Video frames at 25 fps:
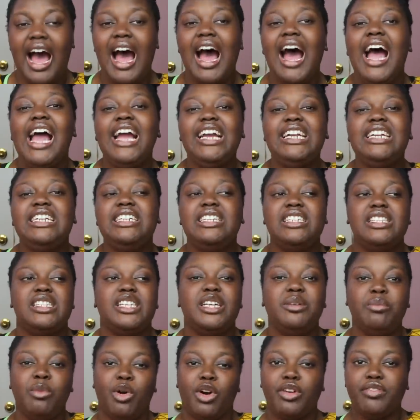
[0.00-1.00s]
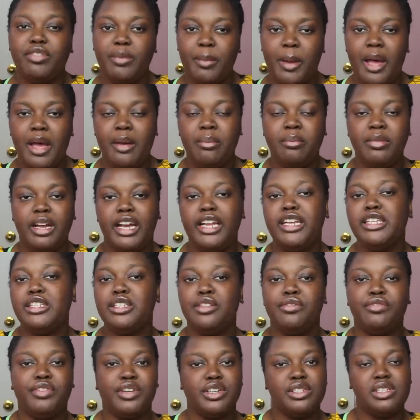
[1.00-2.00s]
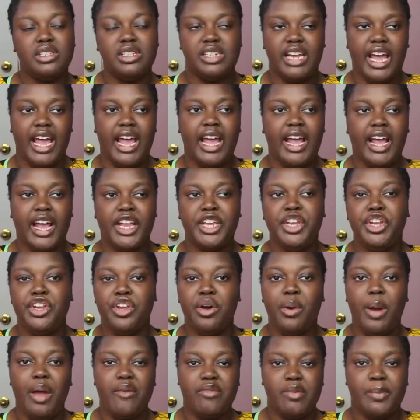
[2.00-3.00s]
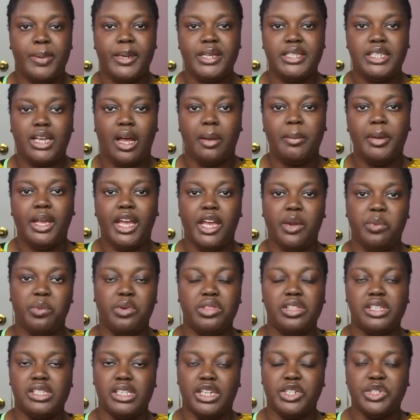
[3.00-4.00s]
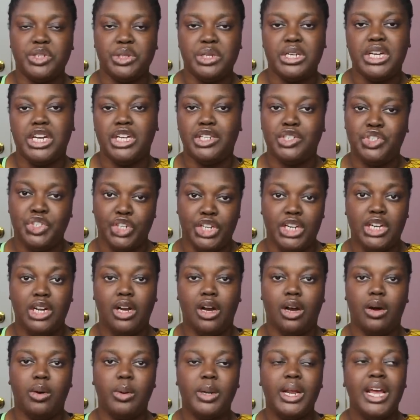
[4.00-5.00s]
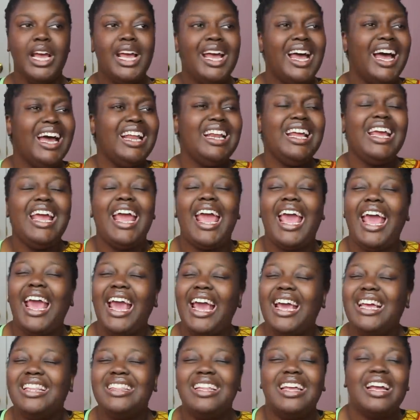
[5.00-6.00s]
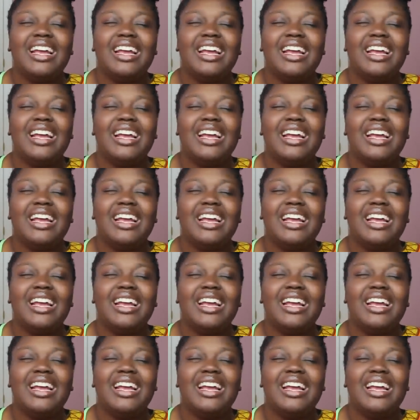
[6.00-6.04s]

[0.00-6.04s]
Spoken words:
I need to see more from him. It is the first day, and you know everybody's coming in with essentially a cheat code. And I hate